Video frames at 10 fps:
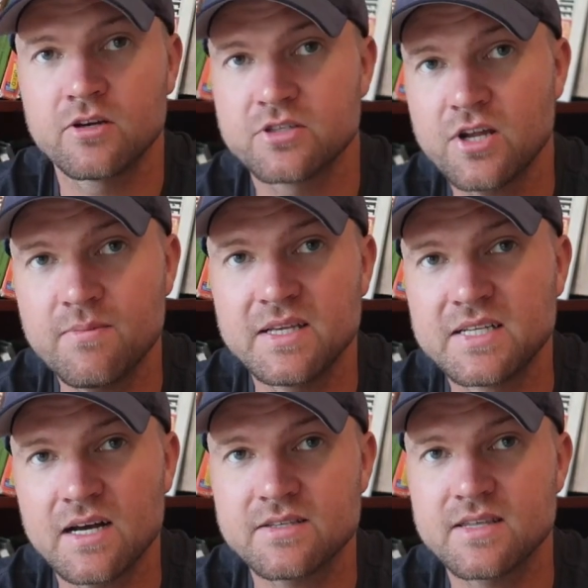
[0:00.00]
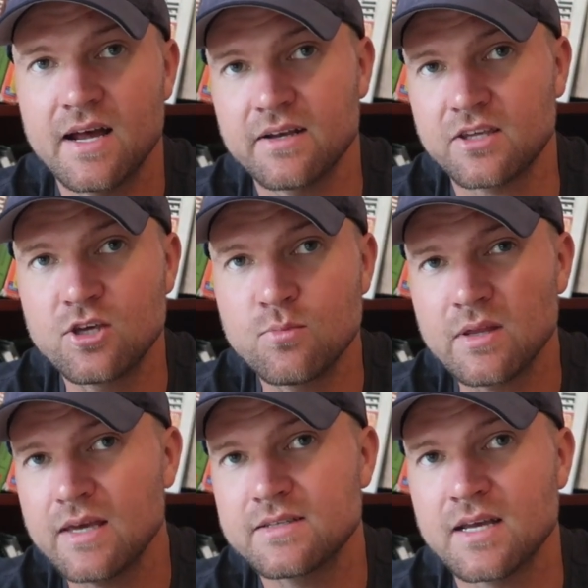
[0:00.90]
There's gonna be dust that
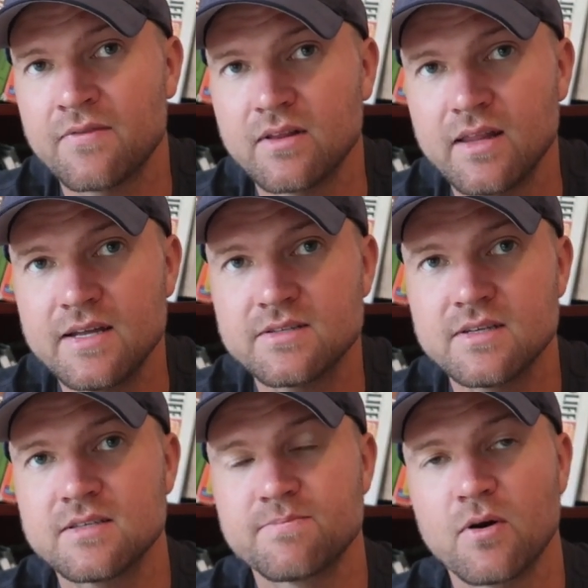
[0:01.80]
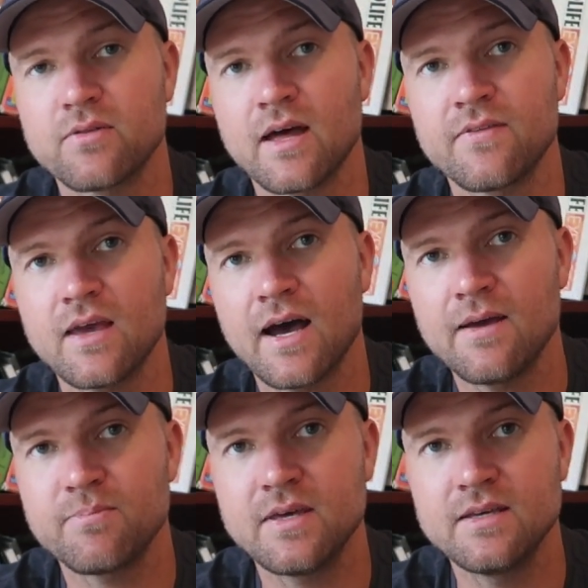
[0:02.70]
accumulates on the lenses, both on the
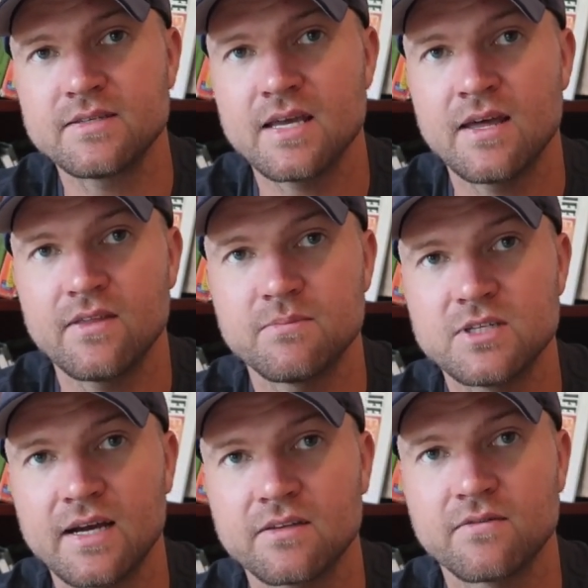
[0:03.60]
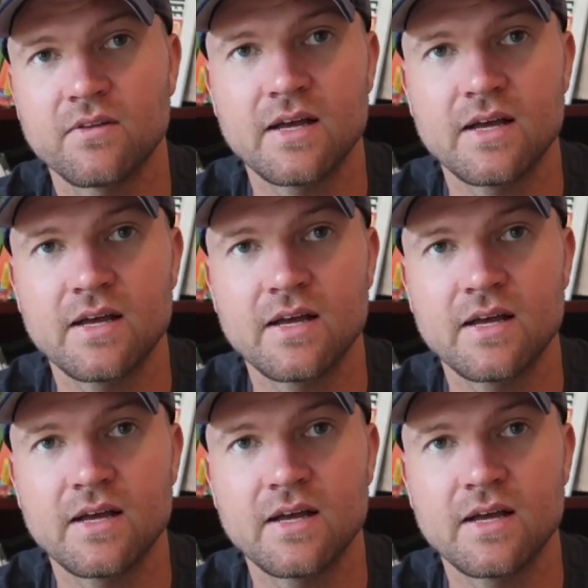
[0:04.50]
eyepiece and the objective